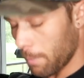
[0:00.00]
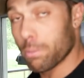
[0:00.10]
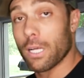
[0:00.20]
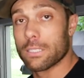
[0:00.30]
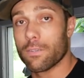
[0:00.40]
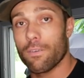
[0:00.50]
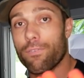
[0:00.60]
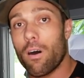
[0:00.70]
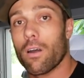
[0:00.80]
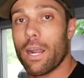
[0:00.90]
And plus, if you
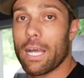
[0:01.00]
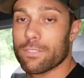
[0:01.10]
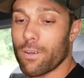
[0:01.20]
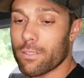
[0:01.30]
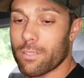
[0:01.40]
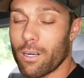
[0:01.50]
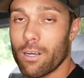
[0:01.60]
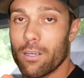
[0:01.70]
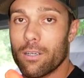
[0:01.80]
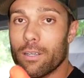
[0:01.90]
fall on an asphalt
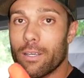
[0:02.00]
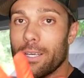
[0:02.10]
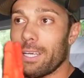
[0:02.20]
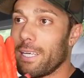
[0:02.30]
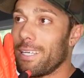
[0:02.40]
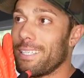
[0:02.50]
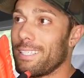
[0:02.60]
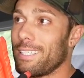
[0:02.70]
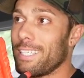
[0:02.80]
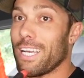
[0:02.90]
turn,
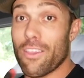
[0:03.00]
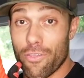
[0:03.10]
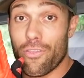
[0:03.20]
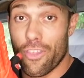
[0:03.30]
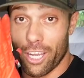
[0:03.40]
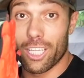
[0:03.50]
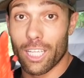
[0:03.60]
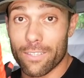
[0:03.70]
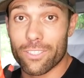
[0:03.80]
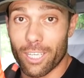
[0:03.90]
the
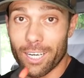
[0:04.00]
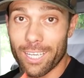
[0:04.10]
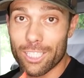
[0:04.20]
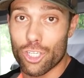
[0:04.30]
gloves are gonna get